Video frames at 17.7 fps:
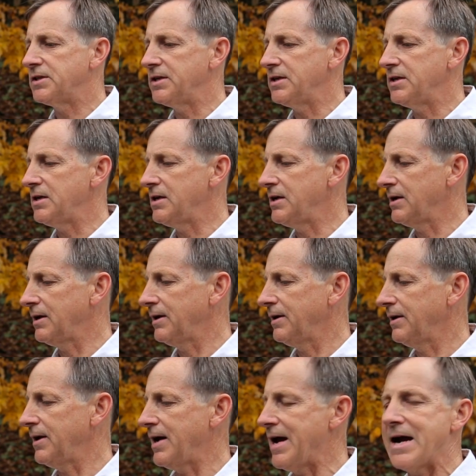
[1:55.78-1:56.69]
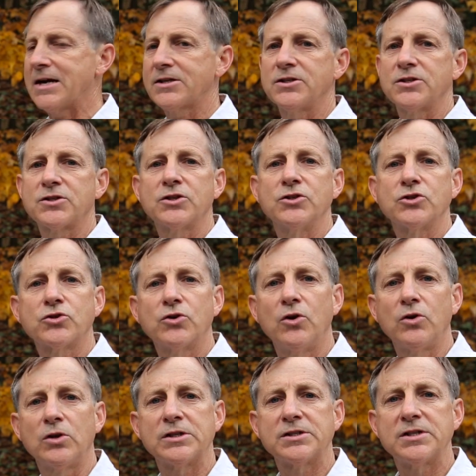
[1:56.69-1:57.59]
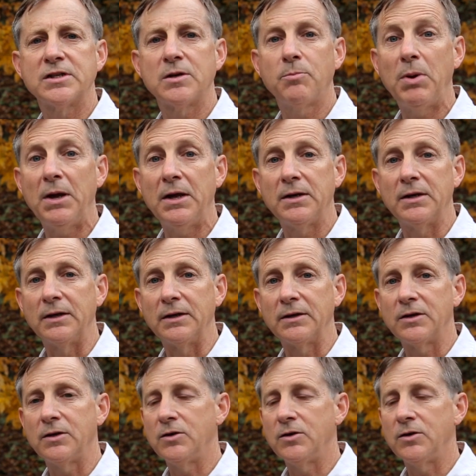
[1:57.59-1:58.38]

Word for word: the axis control is independent,